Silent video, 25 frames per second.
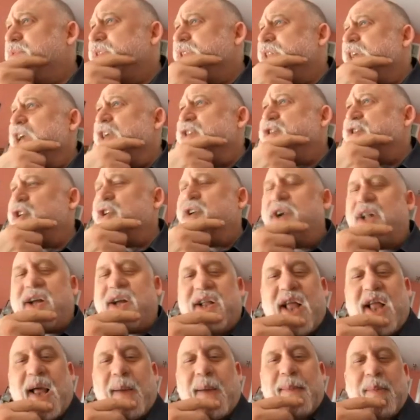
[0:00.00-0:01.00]
I started a
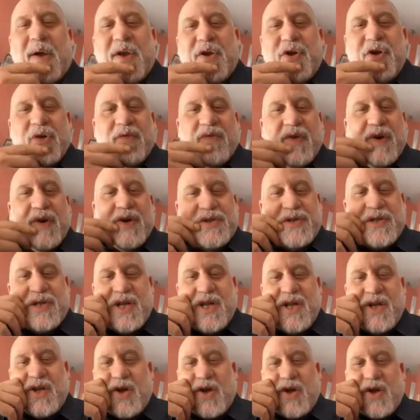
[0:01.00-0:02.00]
club at my
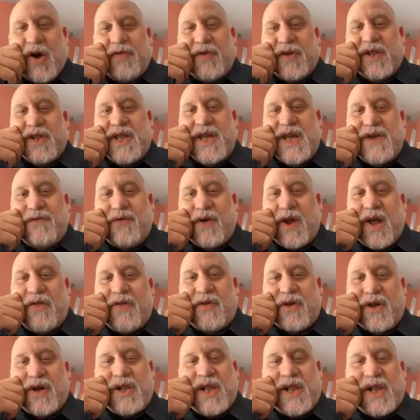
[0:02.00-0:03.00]
university called the League for
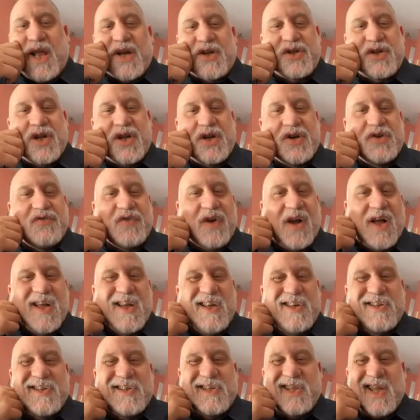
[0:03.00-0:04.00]
Ethical Action on
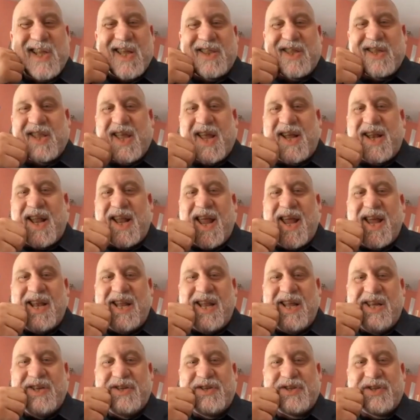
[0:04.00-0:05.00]
Drugs in like the late
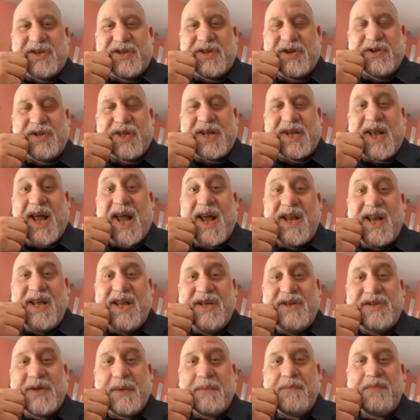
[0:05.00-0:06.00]
80s and early
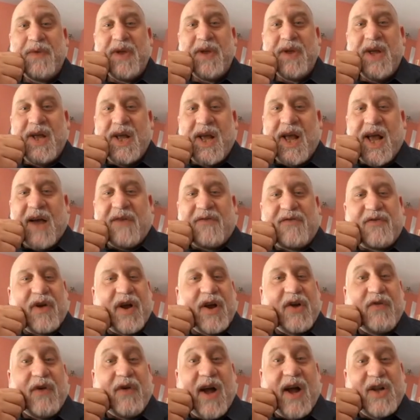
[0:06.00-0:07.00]
90s. After I
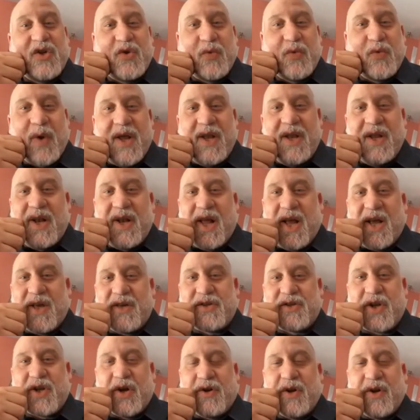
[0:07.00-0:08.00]
graduated, I
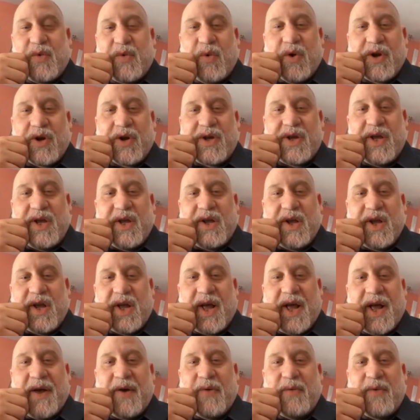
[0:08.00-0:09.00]
started working
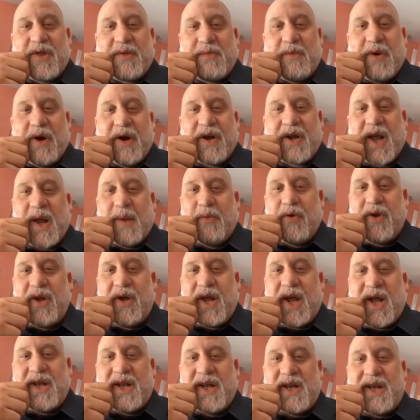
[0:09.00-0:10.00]
with Mark Emery.
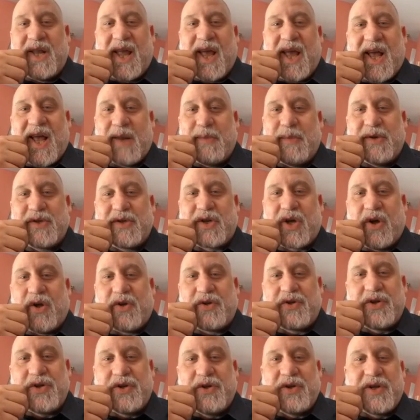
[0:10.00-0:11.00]
I did Cannabis
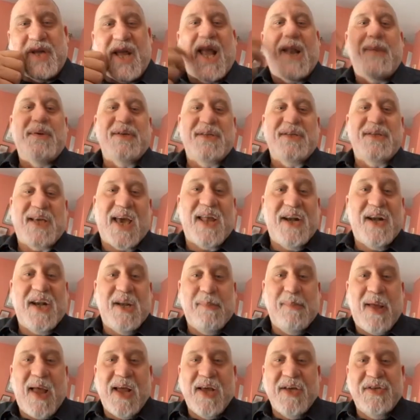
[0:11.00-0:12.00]
Culture. Cannabis Canada
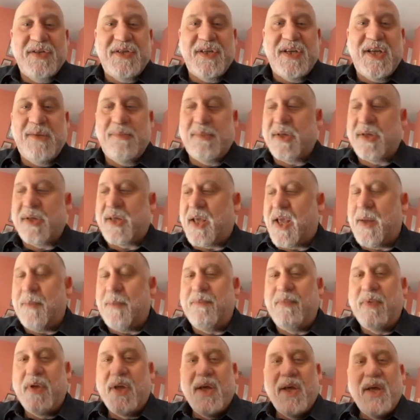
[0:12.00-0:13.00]
magazine
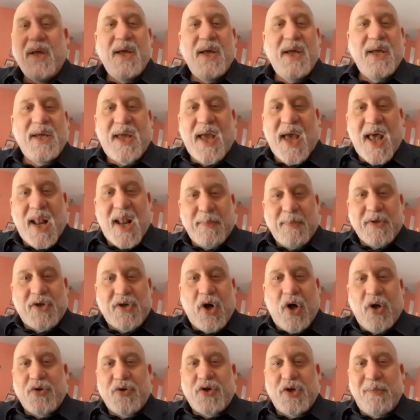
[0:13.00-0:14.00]
became Cannabis
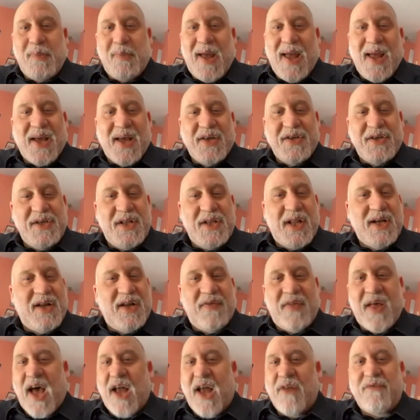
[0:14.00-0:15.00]
Culture magazine. I did
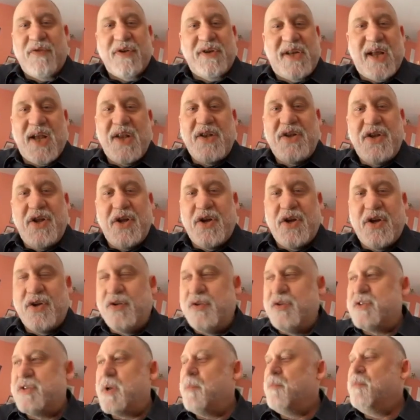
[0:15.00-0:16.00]
that for 10
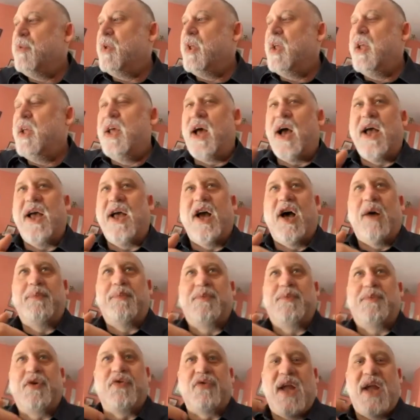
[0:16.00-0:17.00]
years. I helped
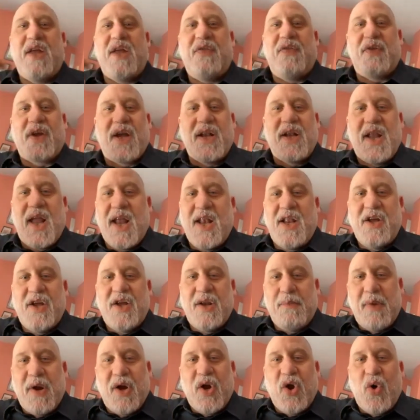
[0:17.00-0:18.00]
create the Canadian
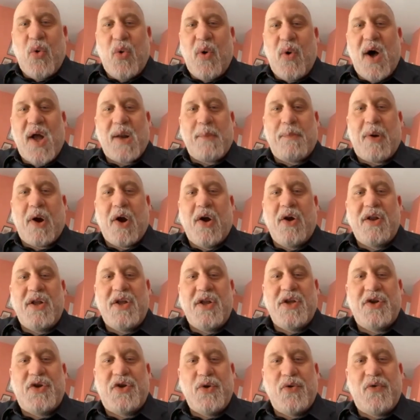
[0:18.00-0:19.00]
Marijuana Party
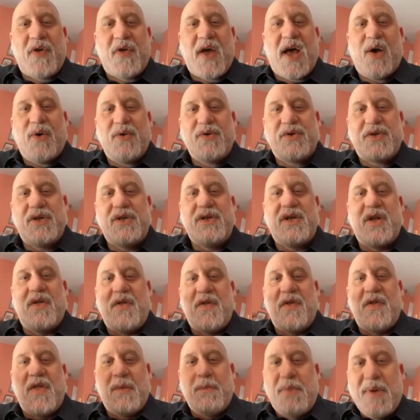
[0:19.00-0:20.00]
in 2000 and
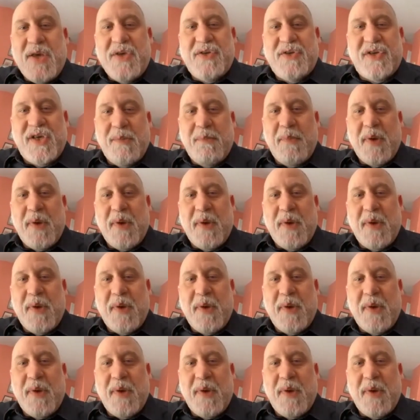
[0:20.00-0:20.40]
then the BC